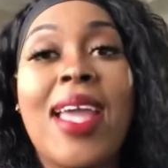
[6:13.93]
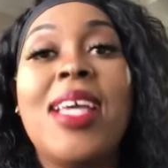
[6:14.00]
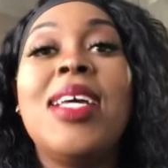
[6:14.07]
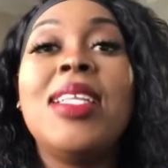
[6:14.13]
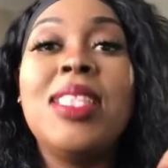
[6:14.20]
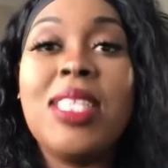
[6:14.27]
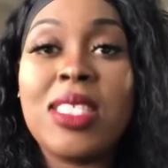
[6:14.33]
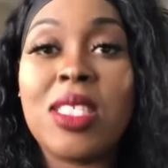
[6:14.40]

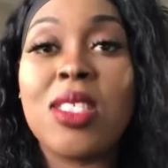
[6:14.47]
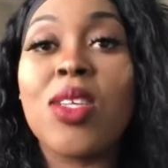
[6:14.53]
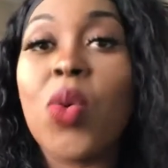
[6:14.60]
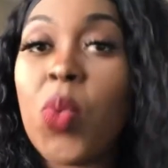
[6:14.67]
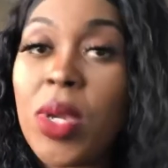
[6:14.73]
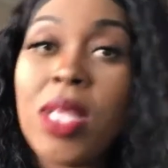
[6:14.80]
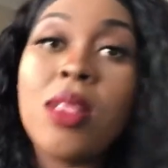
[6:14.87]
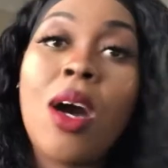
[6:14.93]
this is a
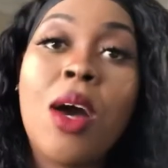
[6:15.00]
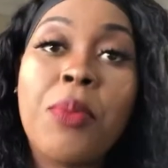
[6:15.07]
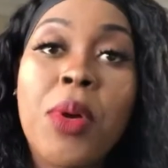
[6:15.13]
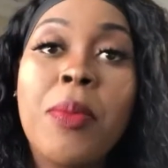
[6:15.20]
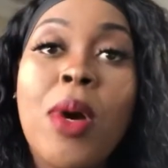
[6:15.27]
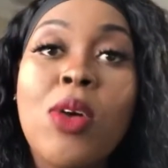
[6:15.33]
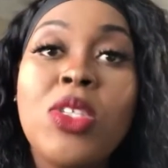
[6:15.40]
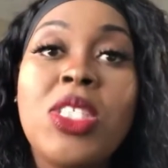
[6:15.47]
week-long
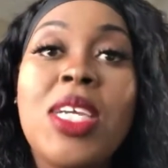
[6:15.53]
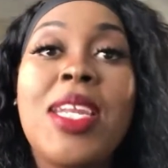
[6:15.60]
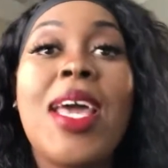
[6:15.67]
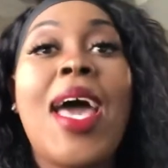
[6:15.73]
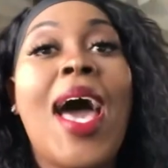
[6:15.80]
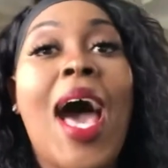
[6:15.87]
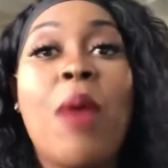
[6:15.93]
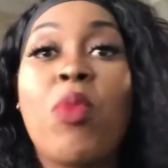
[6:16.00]
promotion.
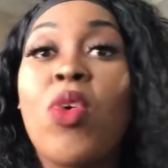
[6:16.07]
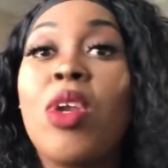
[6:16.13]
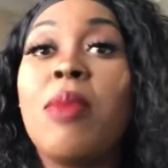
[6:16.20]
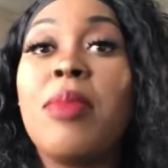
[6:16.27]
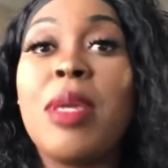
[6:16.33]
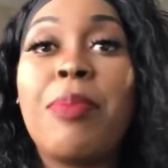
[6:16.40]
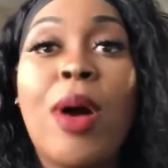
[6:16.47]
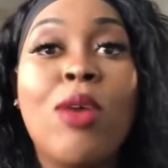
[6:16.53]
I'm going to
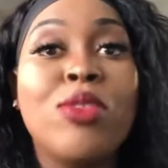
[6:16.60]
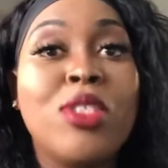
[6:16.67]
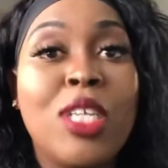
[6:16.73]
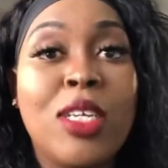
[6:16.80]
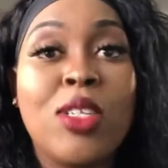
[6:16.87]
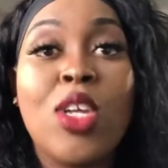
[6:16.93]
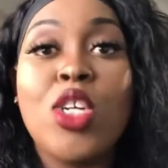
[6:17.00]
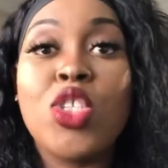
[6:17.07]
be
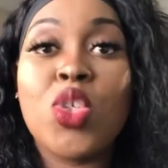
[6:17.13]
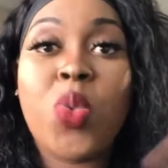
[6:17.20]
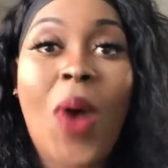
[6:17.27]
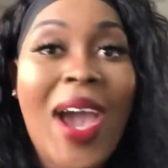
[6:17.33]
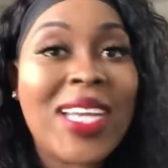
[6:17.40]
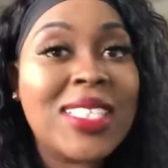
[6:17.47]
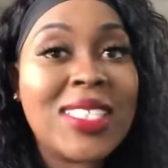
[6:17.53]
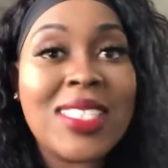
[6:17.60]
posting
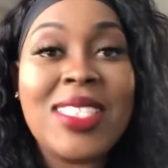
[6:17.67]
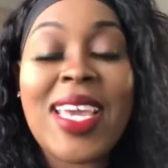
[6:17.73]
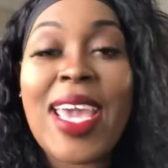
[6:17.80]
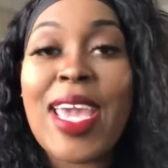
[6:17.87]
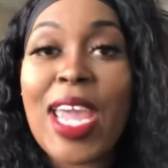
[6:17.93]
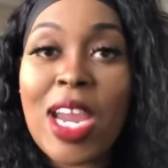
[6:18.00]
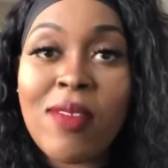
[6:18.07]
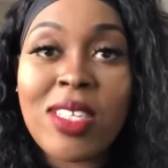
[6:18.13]
twice a day,
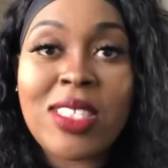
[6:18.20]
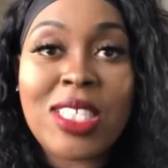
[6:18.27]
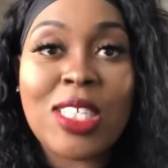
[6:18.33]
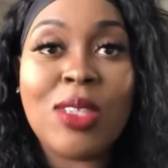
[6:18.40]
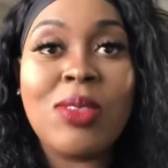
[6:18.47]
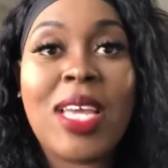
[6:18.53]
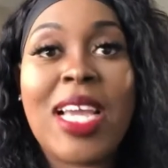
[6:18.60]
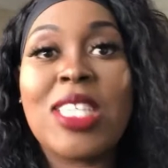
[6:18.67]
every single
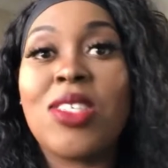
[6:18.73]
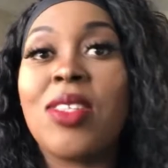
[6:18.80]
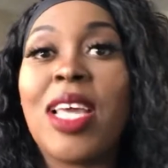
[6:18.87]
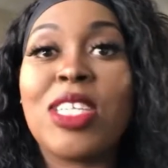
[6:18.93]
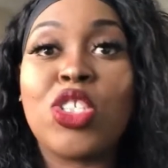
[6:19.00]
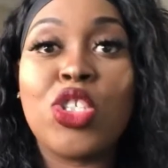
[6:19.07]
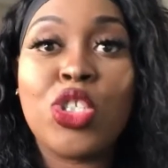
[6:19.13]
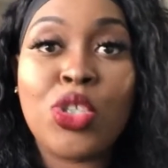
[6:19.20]
day. So
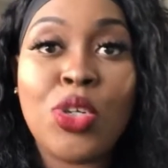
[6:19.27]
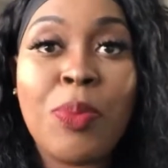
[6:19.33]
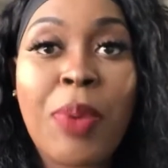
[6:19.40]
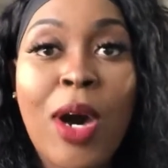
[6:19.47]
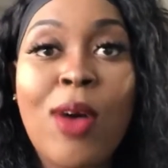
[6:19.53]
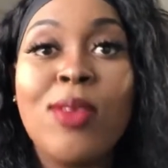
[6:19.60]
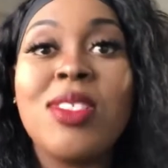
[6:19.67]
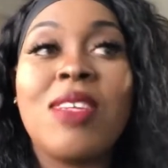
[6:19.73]
that's 2
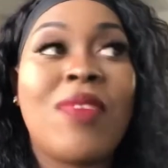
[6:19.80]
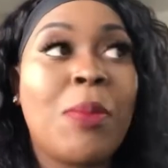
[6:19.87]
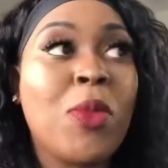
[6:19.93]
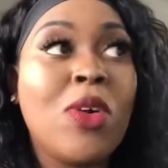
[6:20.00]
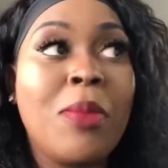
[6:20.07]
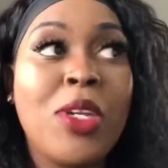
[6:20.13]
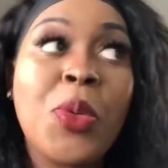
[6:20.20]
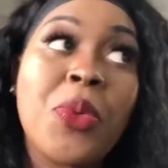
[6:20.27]
posts. If I'm going
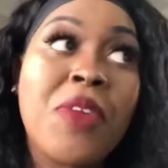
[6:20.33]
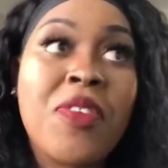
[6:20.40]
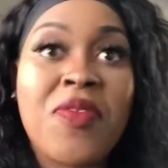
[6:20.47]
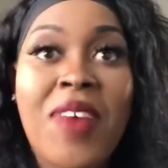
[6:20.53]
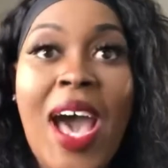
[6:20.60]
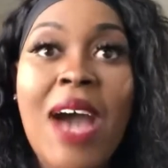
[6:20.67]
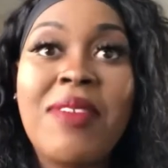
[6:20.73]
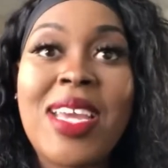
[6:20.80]
to be doing it for
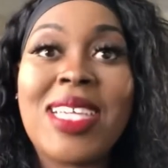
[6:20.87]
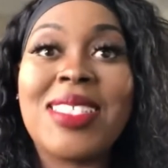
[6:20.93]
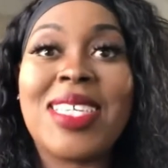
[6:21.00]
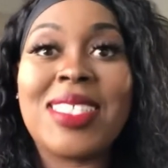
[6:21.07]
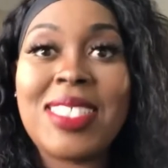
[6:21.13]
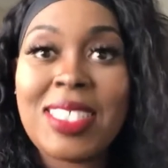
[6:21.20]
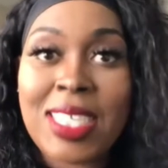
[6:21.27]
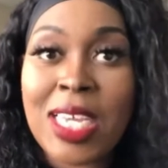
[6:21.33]
5 days,
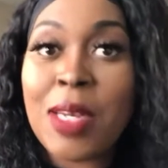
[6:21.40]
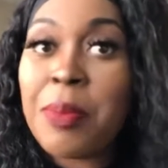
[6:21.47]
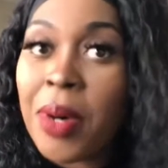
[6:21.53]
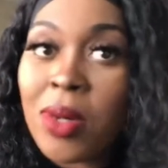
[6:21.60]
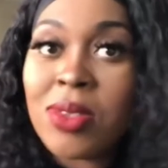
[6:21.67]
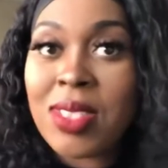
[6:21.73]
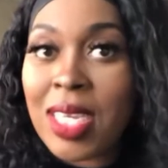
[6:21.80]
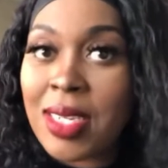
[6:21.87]
there's 10
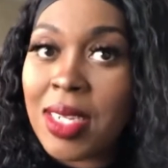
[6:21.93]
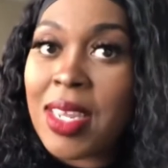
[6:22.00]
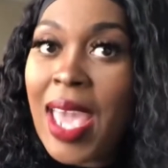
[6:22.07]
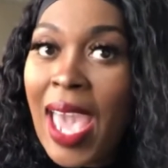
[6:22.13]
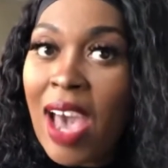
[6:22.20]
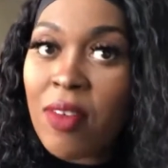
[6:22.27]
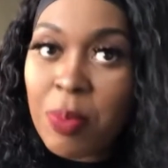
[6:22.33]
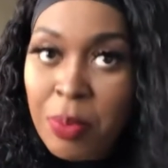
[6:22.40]
posts I need to
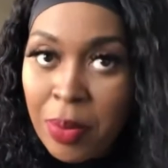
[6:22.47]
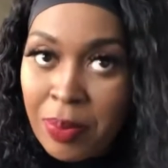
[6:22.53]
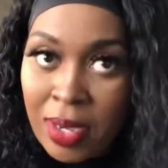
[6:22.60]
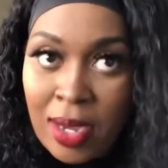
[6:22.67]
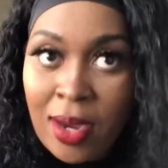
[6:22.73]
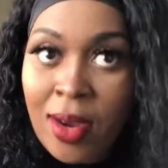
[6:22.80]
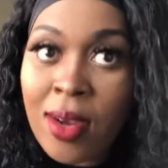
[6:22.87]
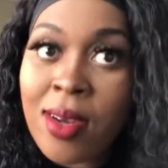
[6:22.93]
have
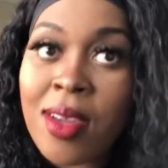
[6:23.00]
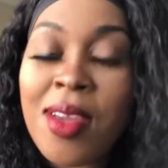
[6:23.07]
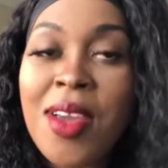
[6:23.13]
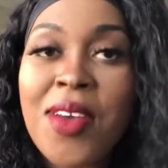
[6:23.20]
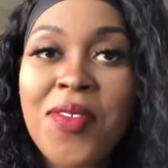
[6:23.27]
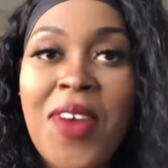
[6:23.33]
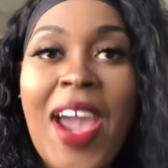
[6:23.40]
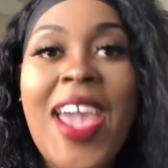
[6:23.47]
prepared,
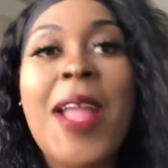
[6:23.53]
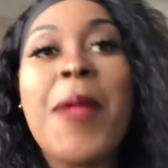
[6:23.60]
right?